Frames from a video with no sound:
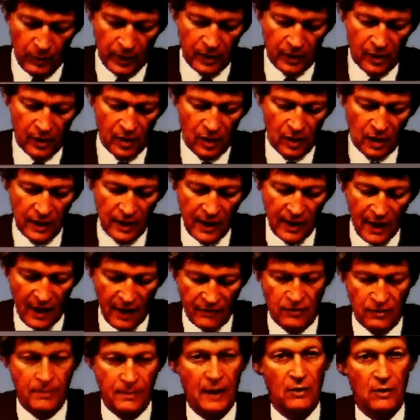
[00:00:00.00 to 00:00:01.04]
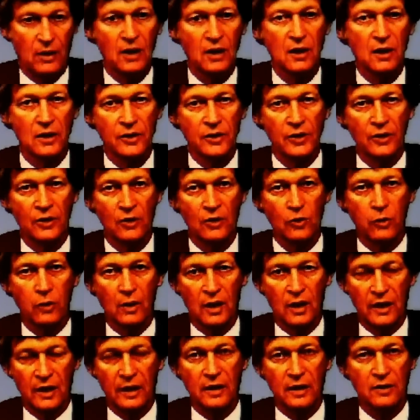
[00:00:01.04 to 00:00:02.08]
We currently have about
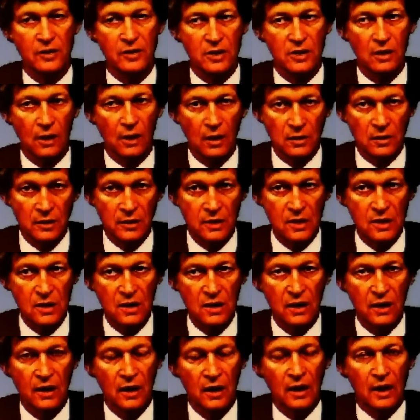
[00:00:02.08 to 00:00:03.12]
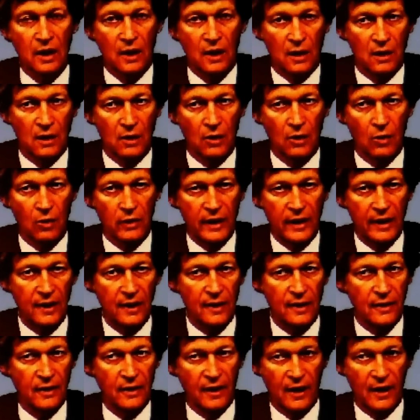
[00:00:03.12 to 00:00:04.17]
120 consultants
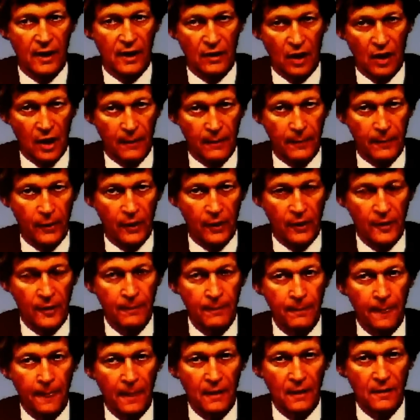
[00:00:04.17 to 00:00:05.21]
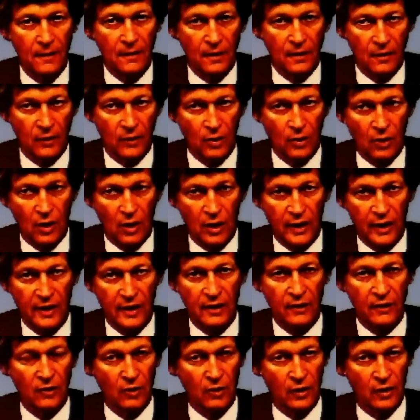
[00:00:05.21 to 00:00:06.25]
located in Ann Arbor, Illinois,
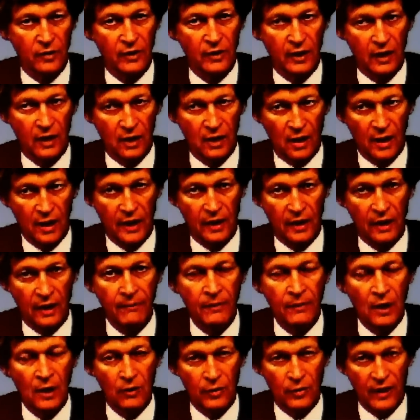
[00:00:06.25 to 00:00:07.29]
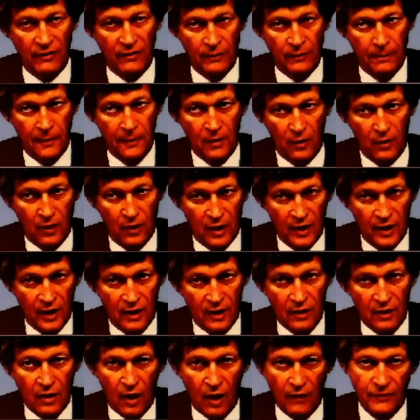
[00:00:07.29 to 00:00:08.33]
and North Carolina. We have a
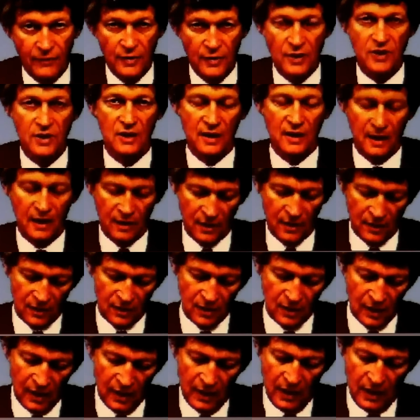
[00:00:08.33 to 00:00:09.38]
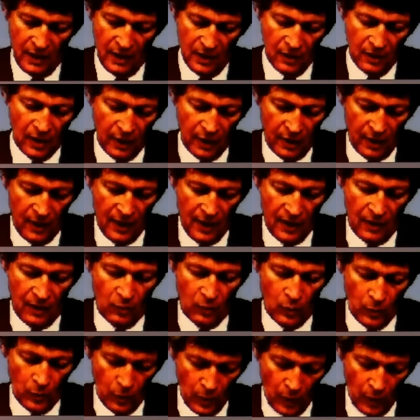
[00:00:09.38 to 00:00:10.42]
Peoria office and an, a, a